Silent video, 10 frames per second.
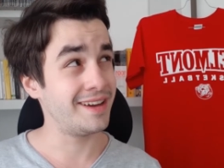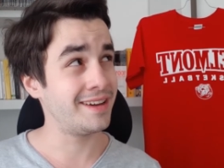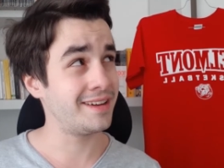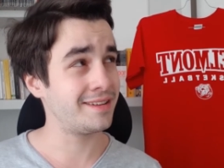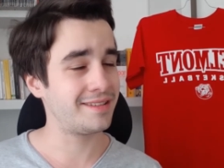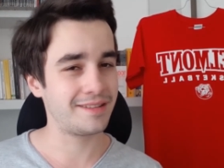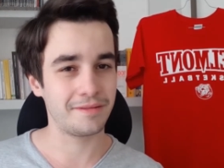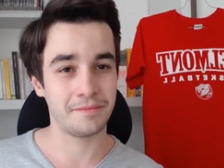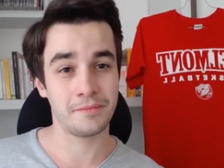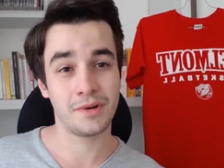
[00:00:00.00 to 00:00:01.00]
and
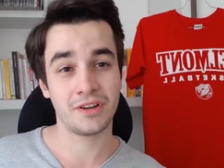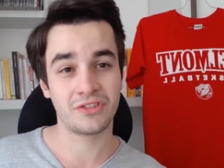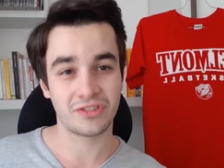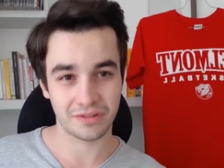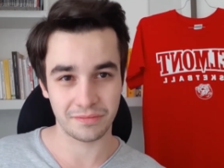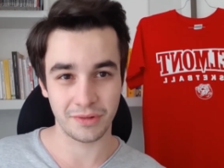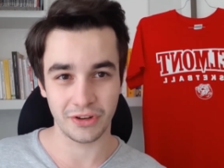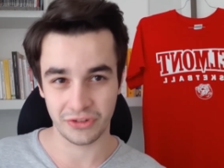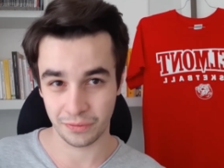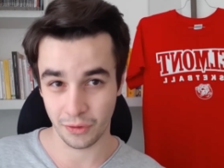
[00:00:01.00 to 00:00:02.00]
much,
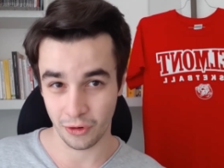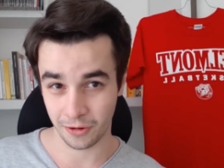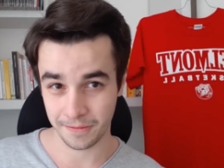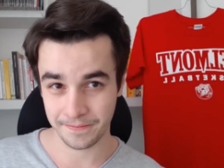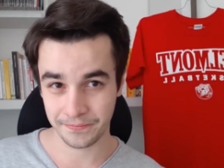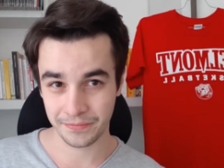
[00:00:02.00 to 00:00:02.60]
much more.